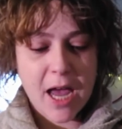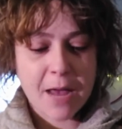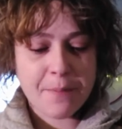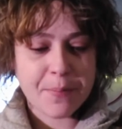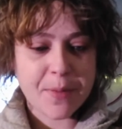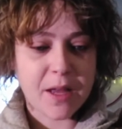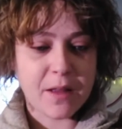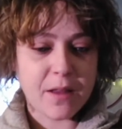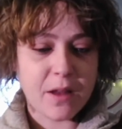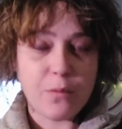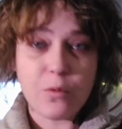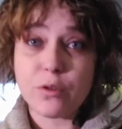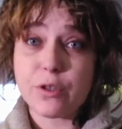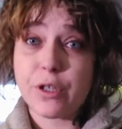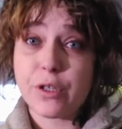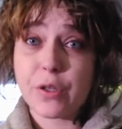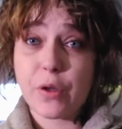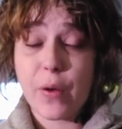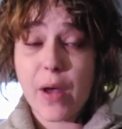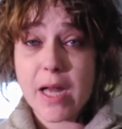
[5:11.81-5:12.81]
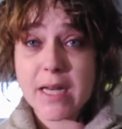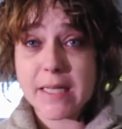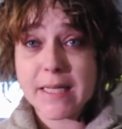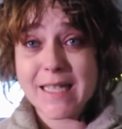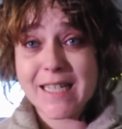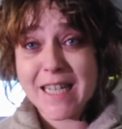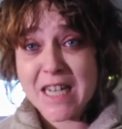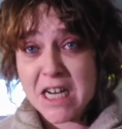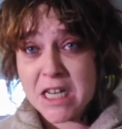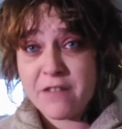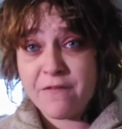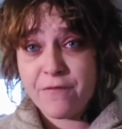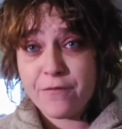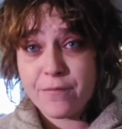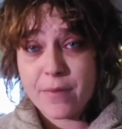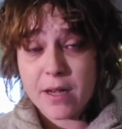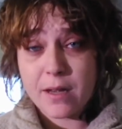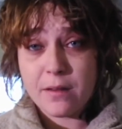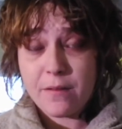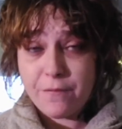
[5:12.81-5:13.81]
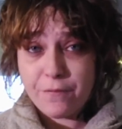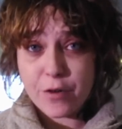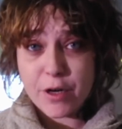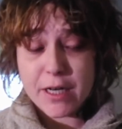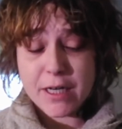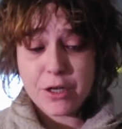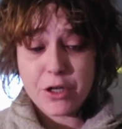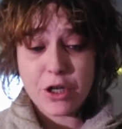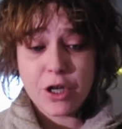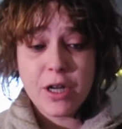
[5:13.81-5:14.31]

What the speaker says: And then we'll just go ahead and stick it in the fridge.